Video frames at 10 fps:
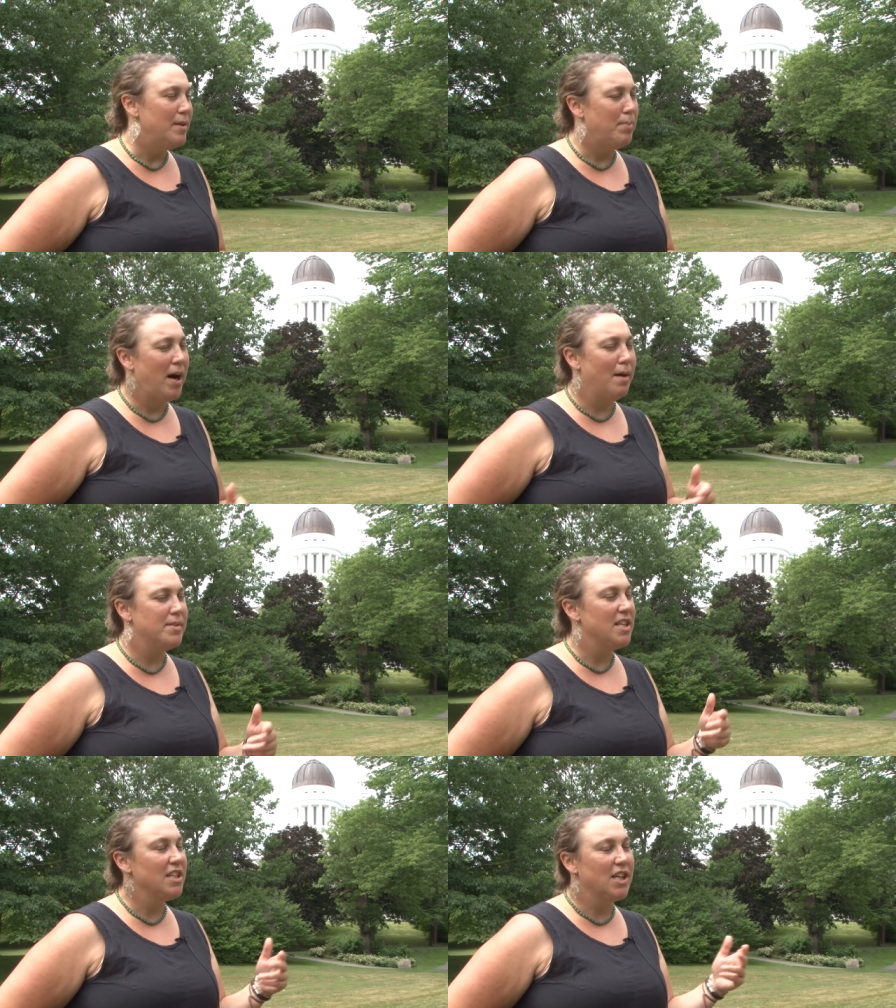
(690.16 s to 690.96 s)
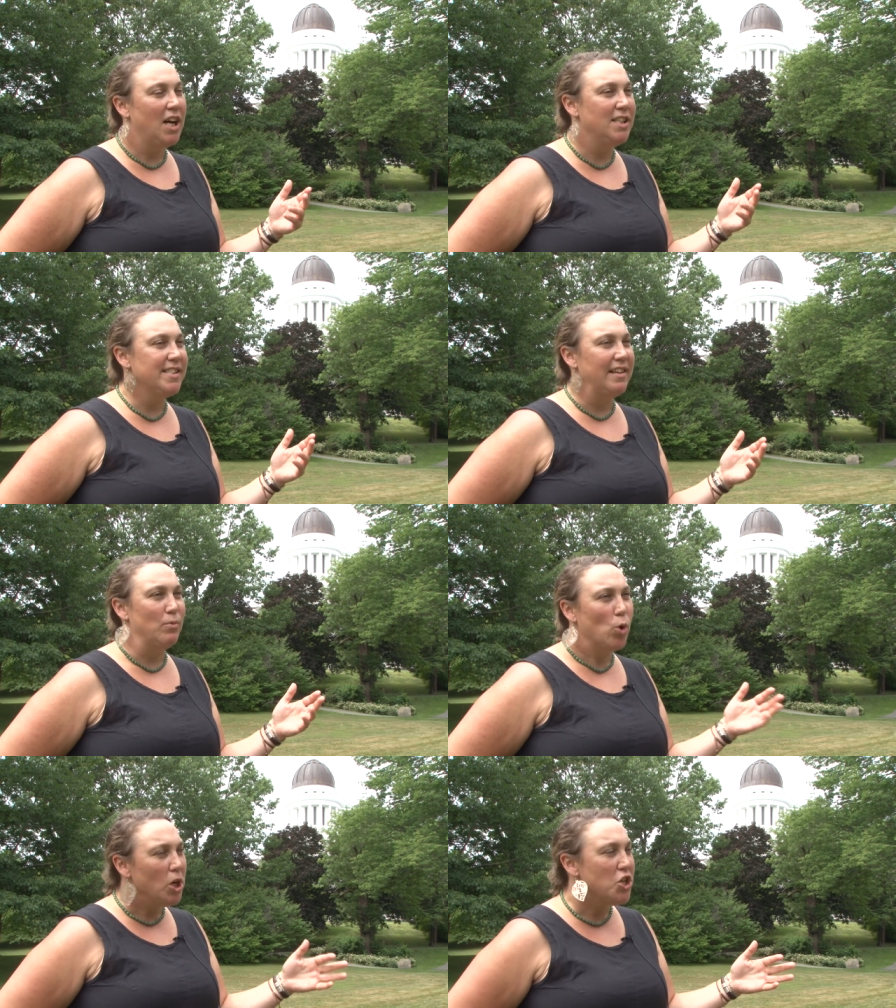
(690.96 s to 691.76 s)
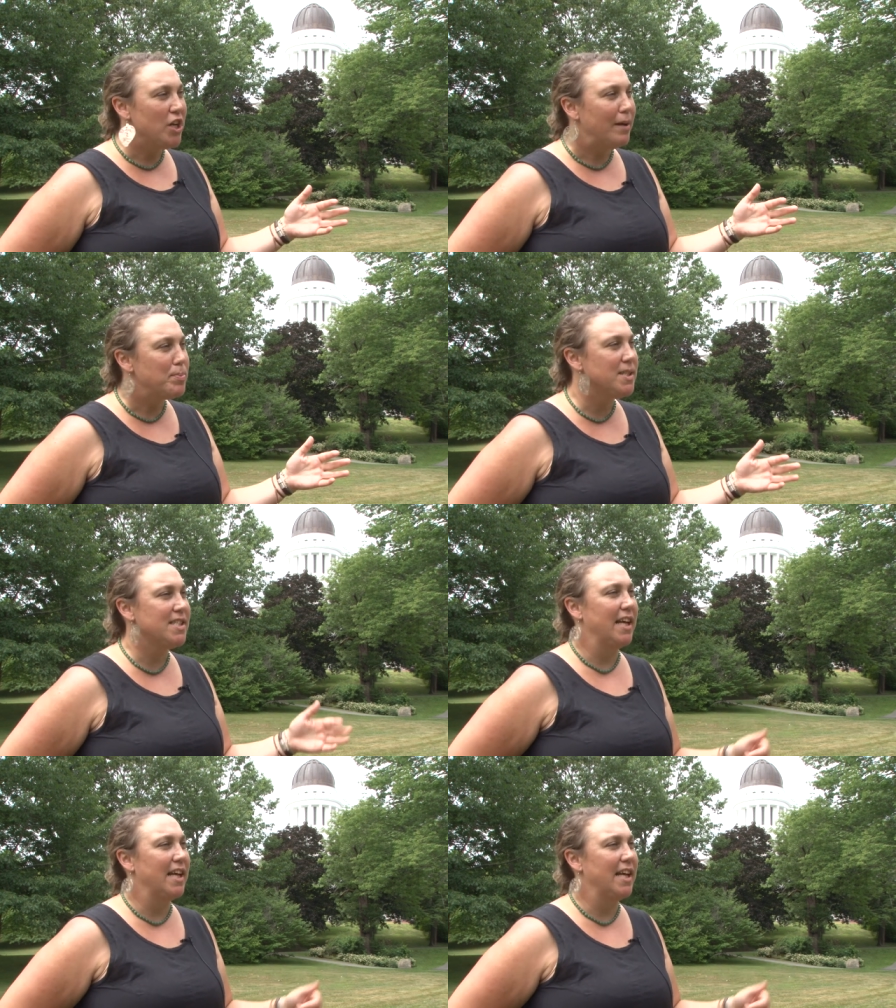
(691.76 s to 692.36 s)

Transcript: bombs and guns and warships